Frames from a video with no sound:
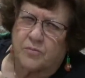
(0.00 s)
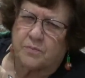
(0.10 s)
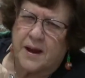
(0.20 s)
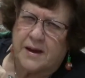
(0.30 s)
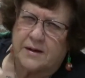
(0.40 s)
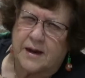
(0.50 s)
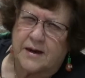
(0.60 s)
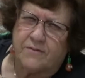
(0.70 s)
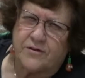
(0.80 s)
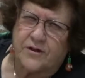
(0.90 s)
paint
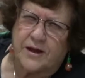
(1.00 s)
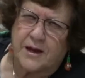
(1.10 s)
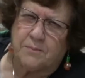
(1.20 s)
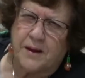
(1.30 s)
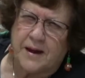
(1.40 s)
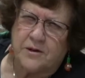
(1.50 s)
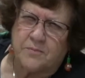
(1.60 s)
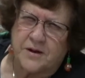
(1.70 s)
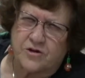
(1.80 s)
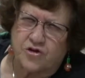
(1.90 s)
and everything and
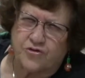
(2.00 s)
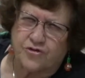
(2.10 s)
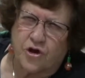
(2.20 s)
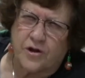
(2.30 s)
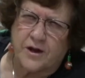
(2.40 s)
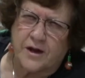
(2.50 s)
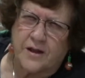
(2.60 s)
paint pictures on it.